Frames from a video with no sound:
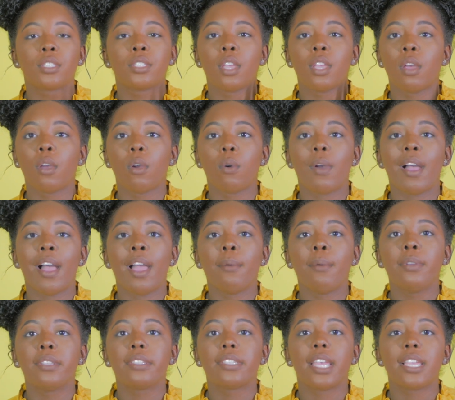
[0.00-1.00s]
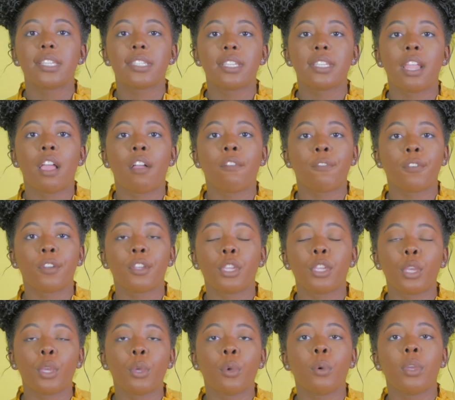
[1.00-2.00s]
So I would test it out for
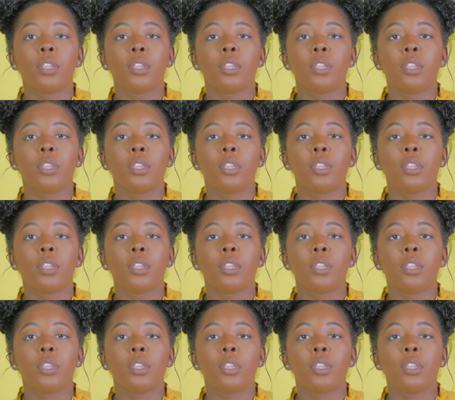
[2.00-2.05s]
you.